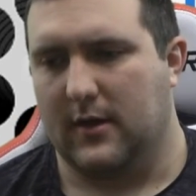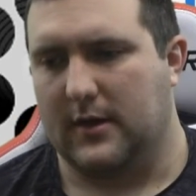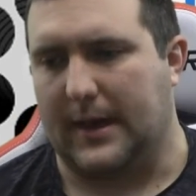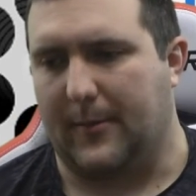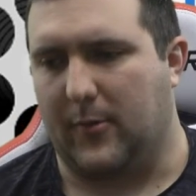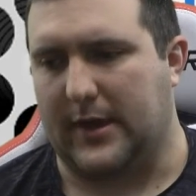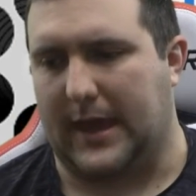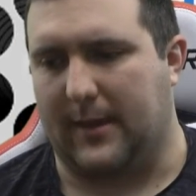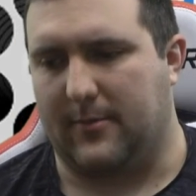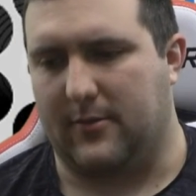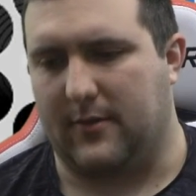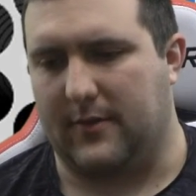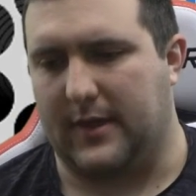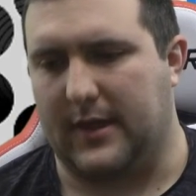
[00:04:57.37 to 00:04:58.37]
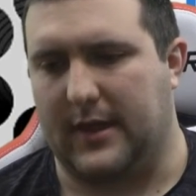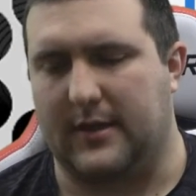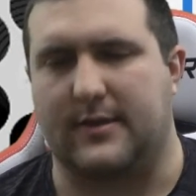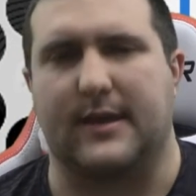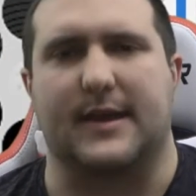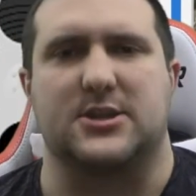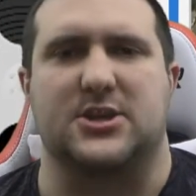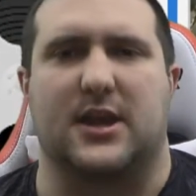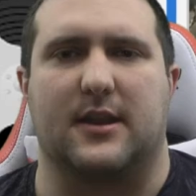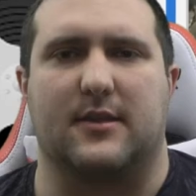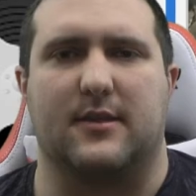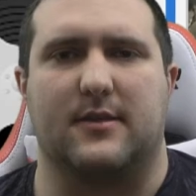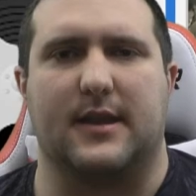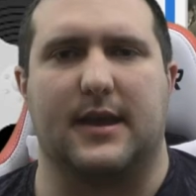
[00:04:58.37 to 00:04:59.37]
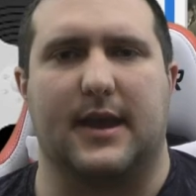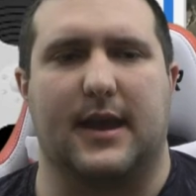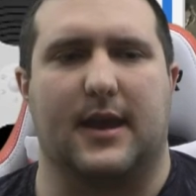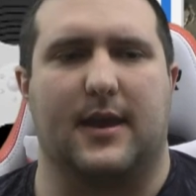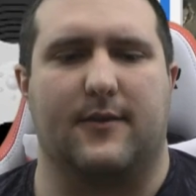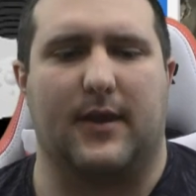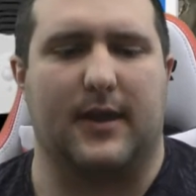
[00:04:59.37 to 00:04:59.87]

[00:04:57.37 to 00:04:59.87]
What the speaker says: couple games on the Sega Genesis that I have.